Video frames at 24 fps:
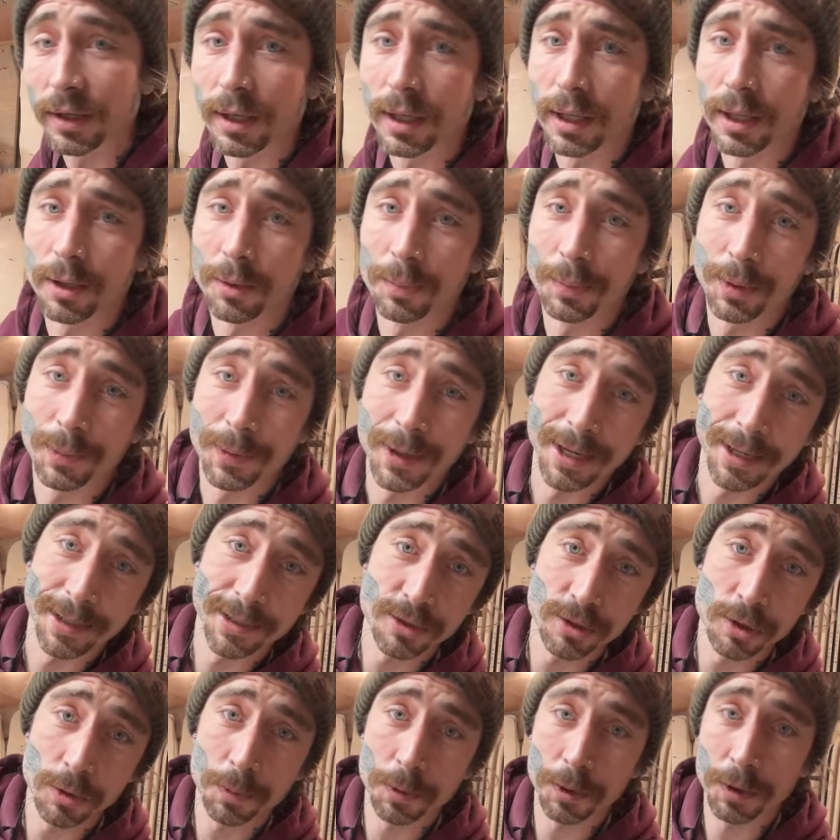done, I'll be back
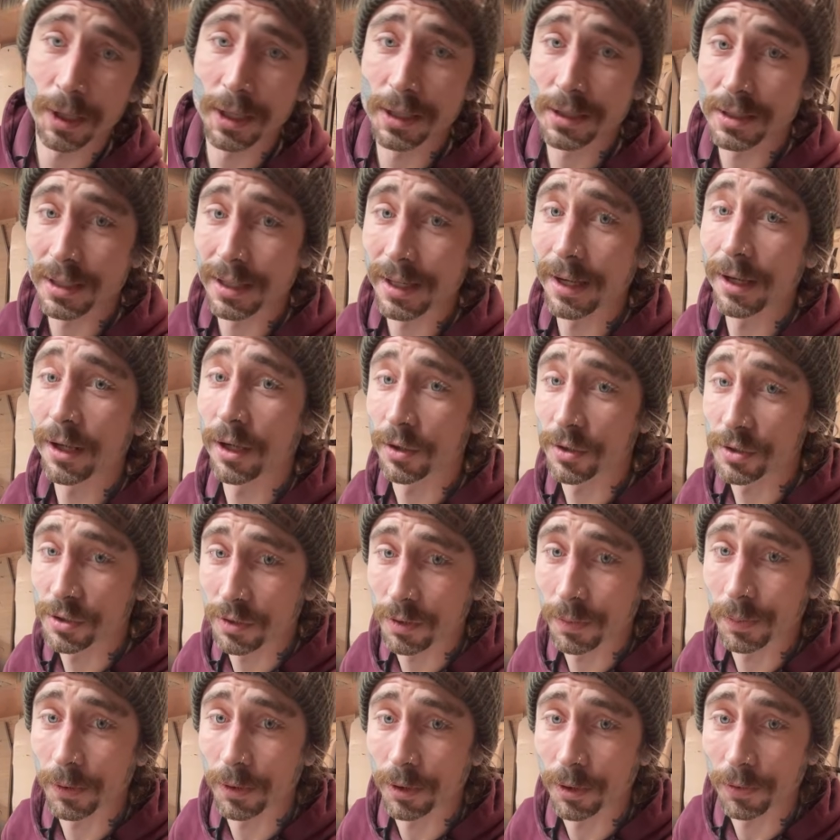super late tonight or
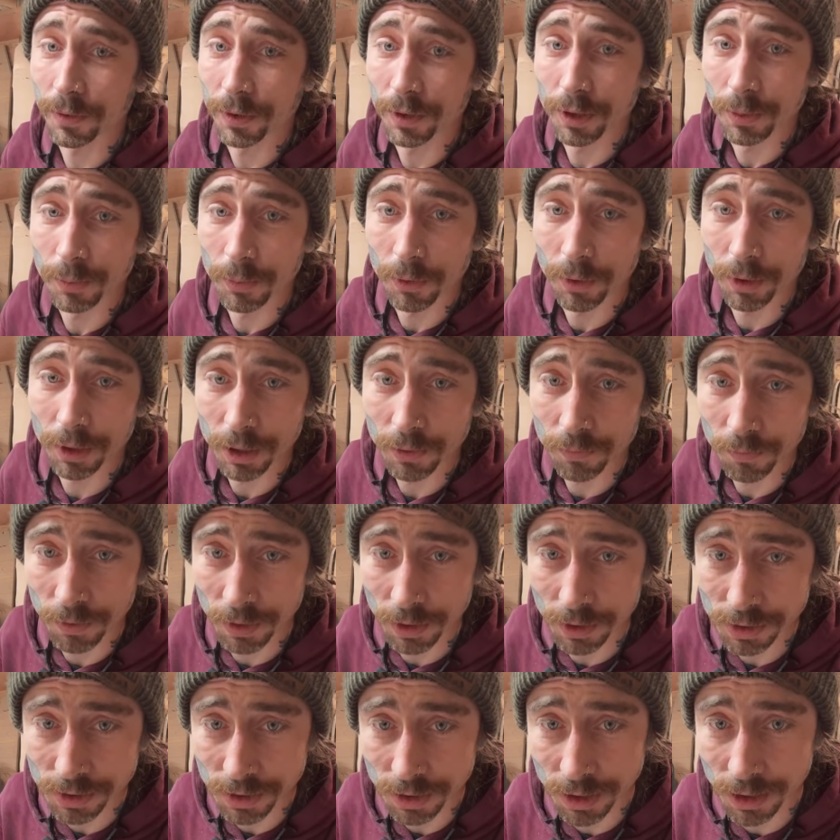super early in the morning to
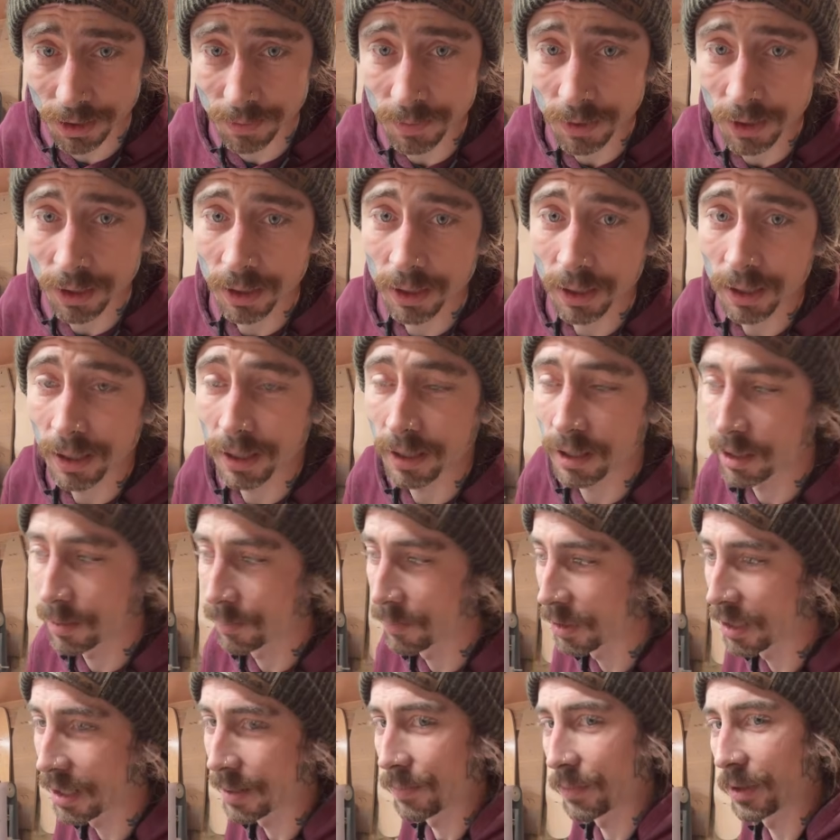finish it up.
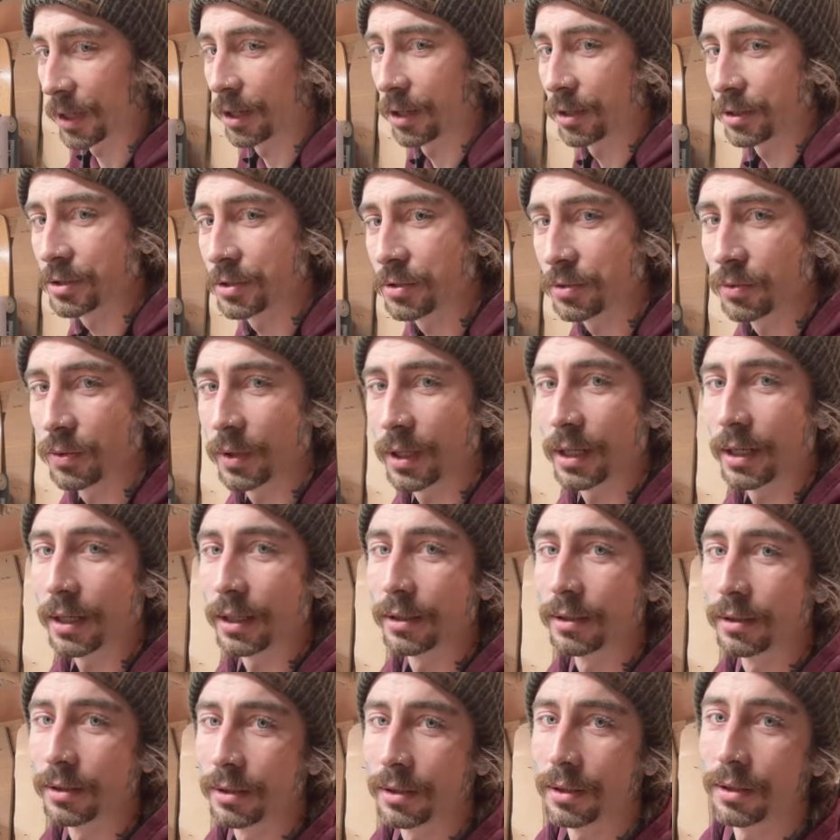But I'm there to,
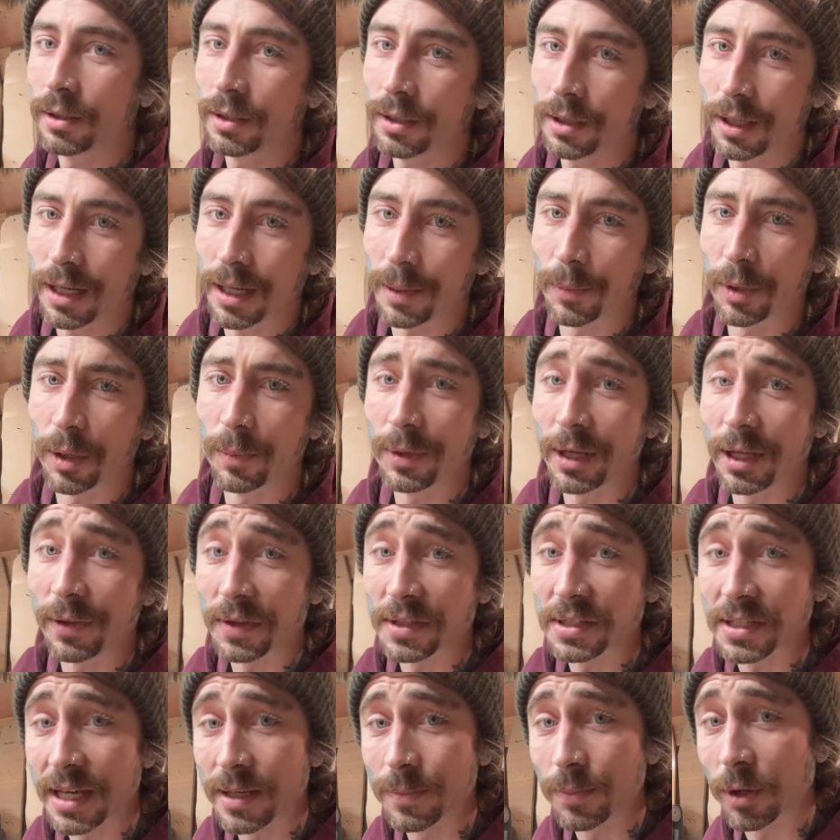I'm going to be at the
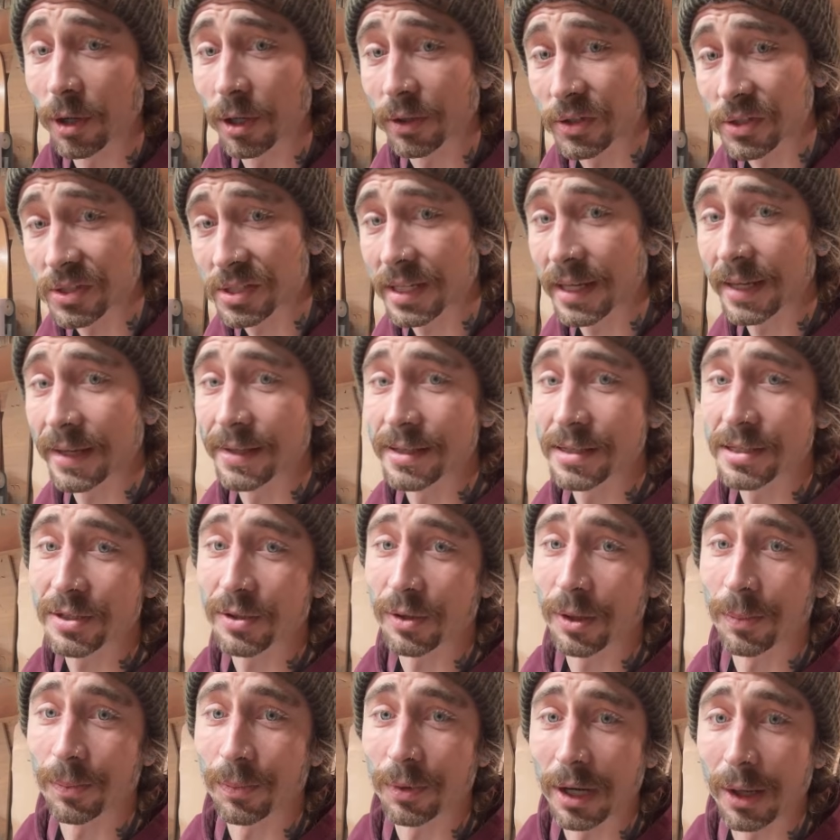skate park to skate, so
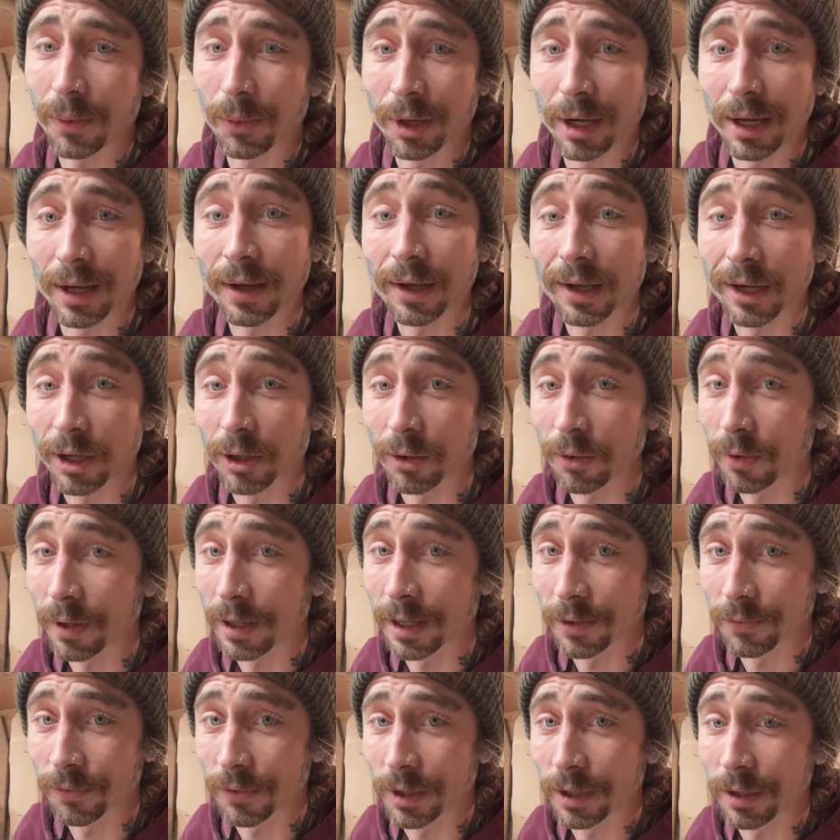I'm probably not going to go live